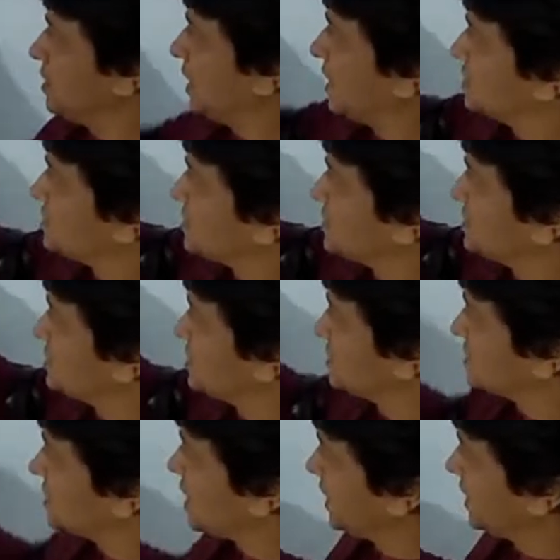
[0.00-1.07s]
And since
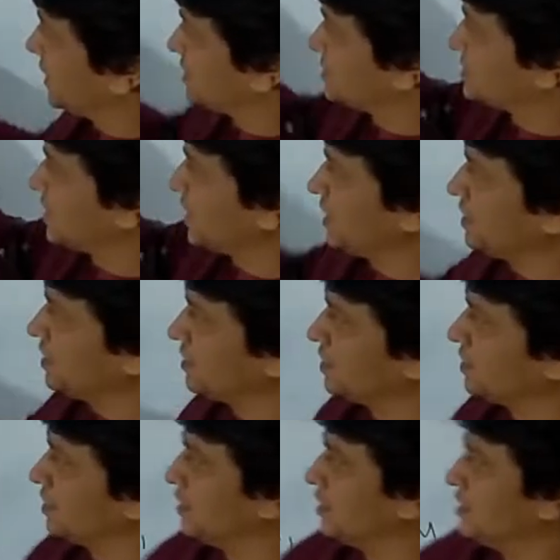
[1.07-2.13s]
this height is
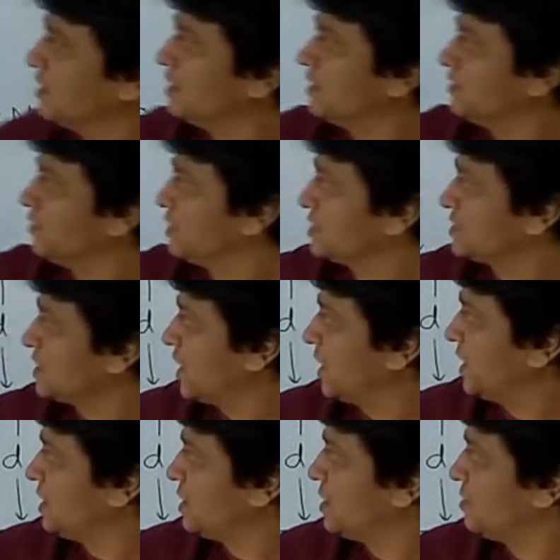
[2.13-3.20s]
d, this
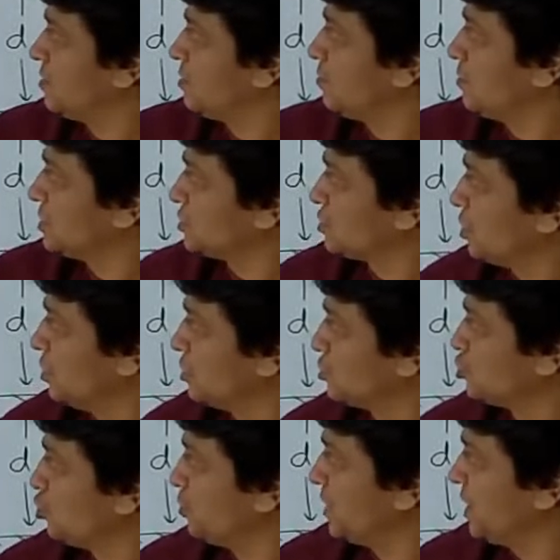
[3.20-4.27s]
height must
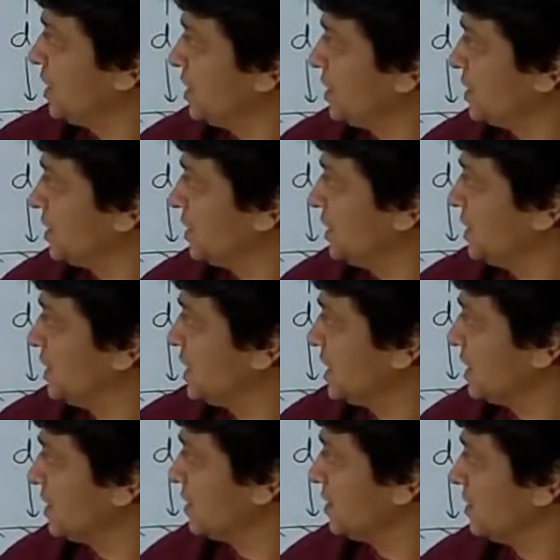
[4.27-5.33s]
also be
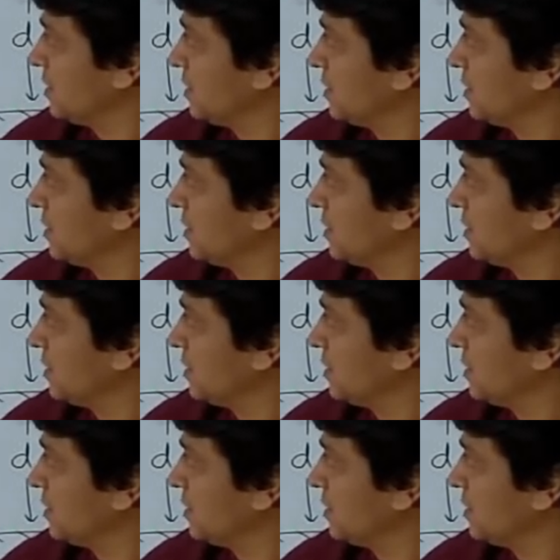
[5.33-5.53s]
d.